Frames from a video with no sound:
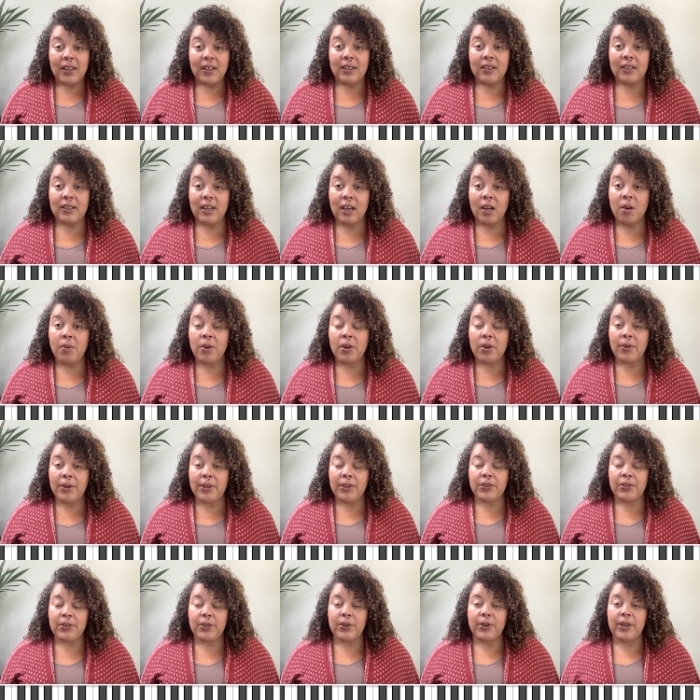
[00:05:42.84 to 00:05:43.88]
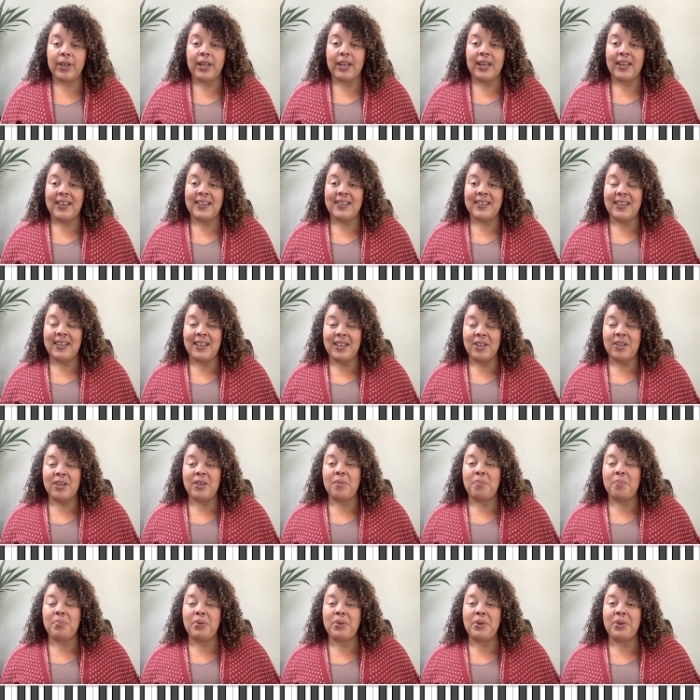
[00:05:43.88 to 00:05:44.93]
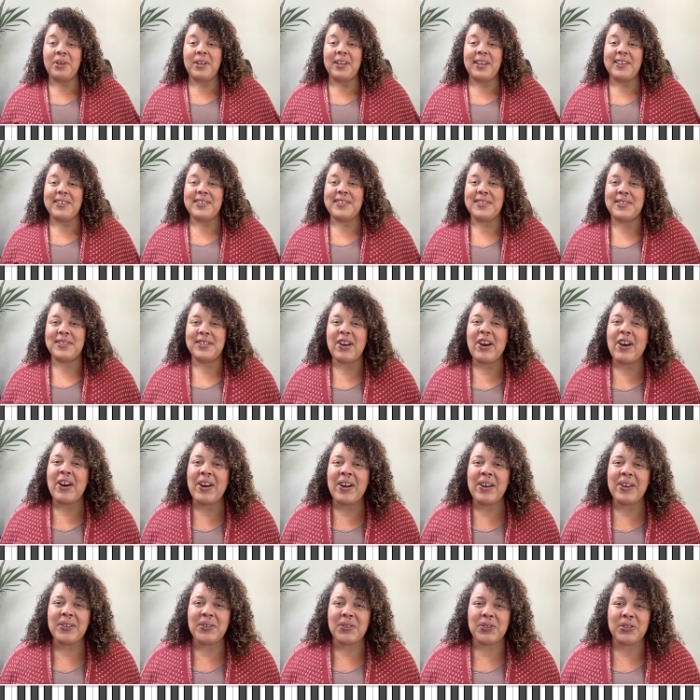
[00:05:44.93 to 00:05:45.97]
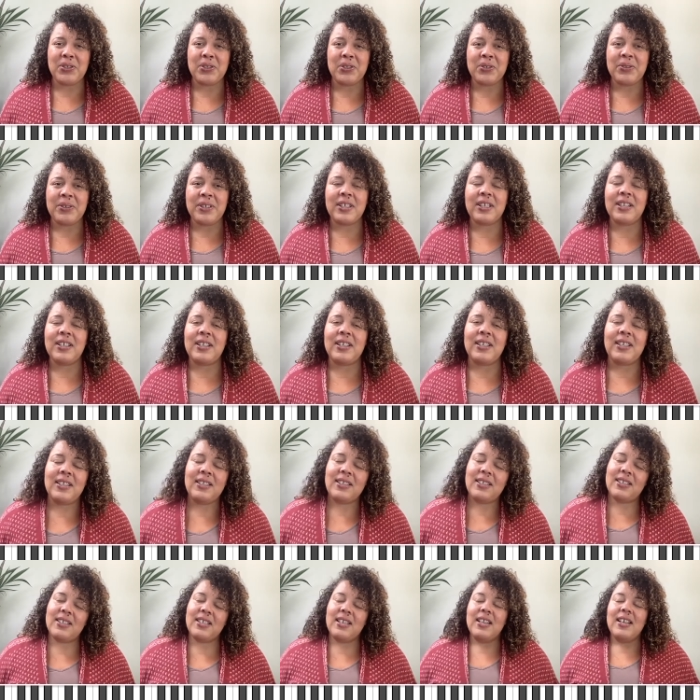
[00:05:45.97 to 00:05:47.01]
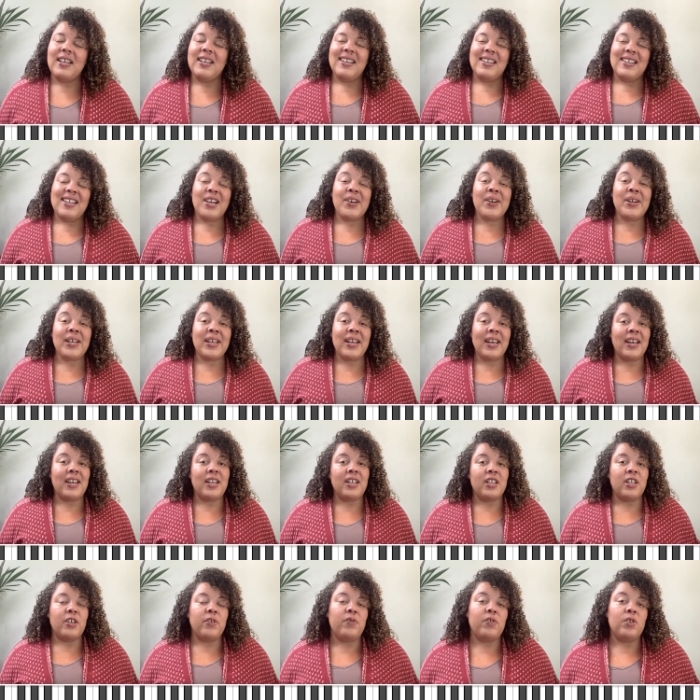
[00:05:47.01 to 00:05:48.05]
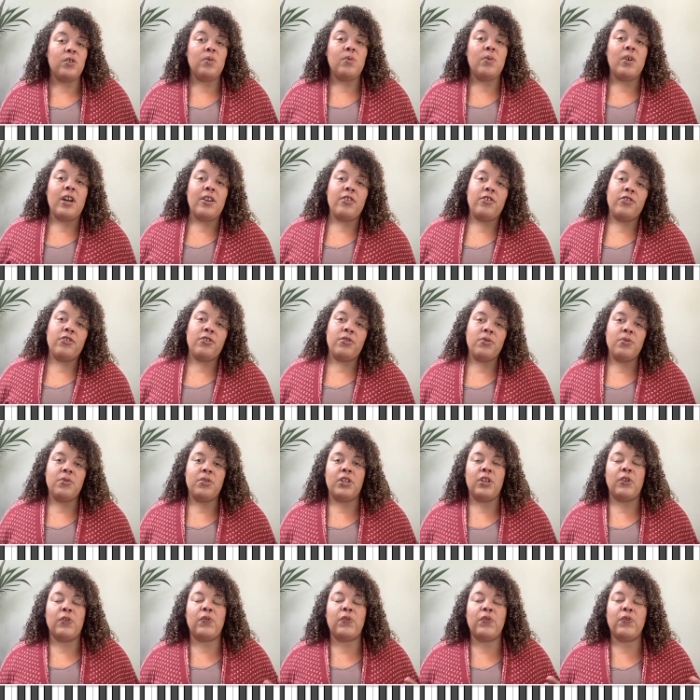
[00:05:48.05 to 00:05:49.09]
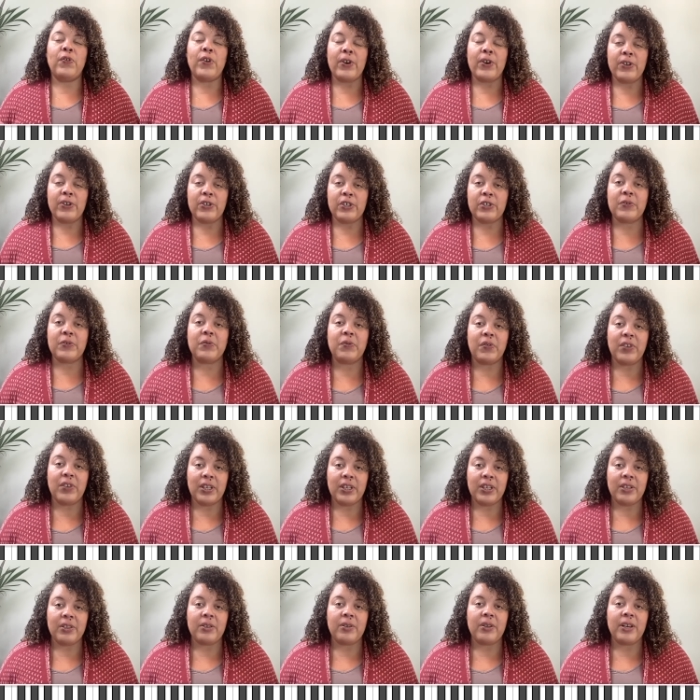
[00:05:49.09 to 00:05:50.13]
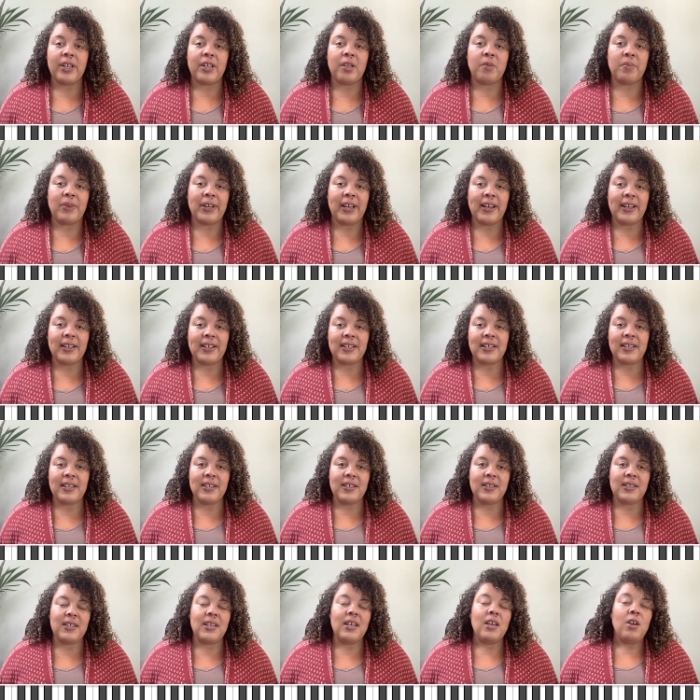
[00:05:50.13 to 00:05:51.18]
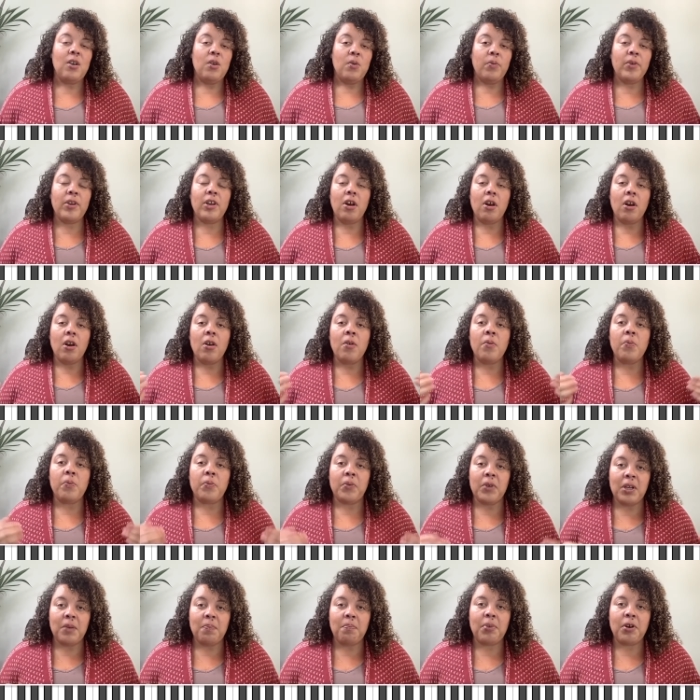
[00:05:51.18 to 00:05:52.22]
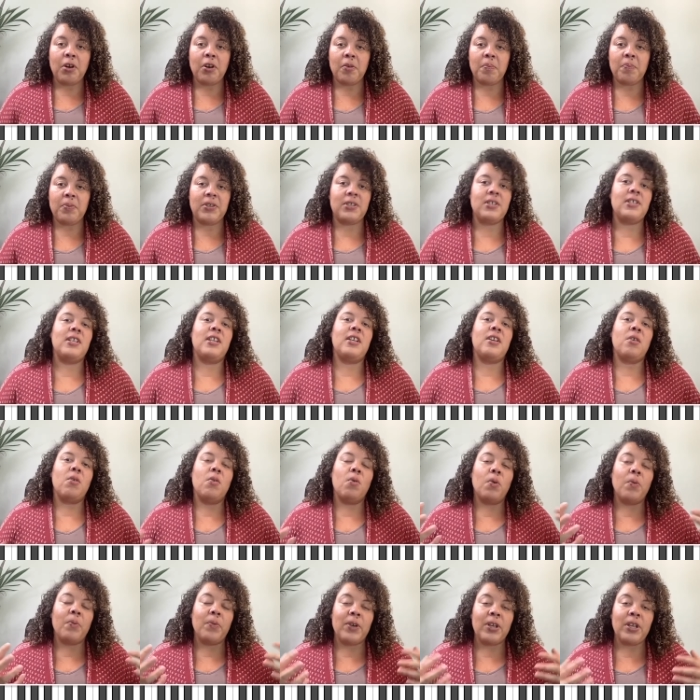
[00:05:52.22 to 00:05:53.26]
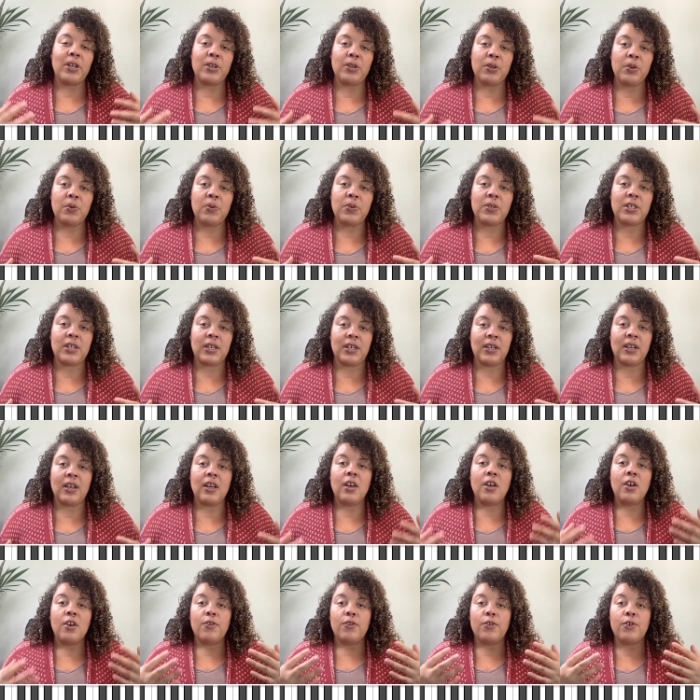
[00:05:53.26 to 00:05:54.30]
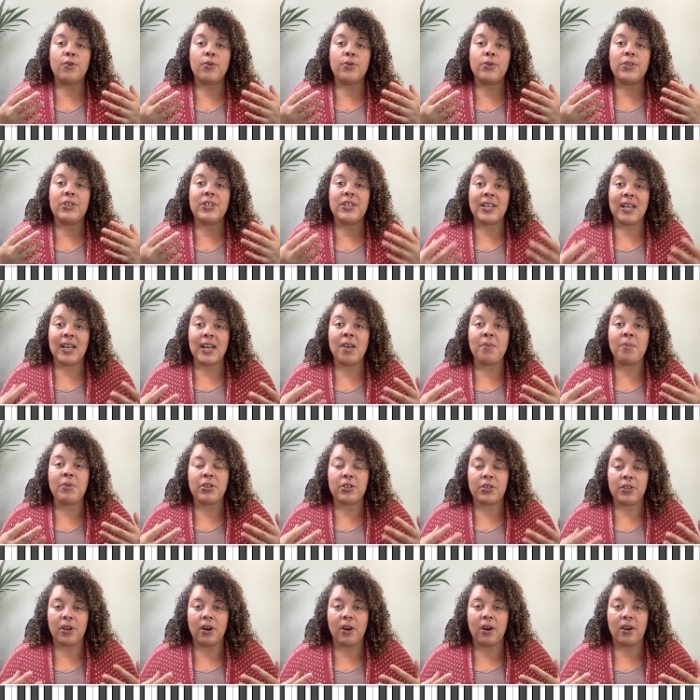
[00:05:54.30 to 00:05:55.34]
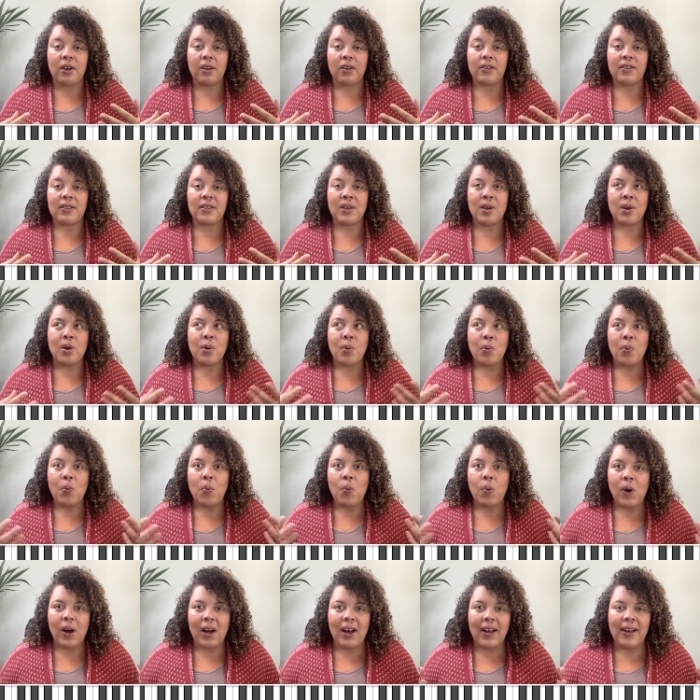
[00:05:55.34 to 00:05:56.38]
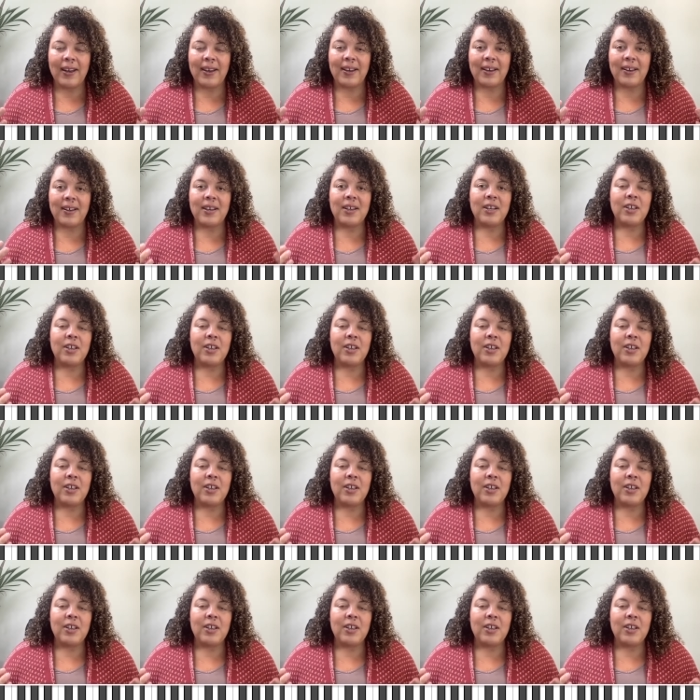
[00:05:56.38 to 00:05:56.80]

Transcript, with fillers: Now we're going to go ahead and put a song to it. Now again, if you watched through the first video on the Black Keys, we are repurposing or reusing those same songs. Why?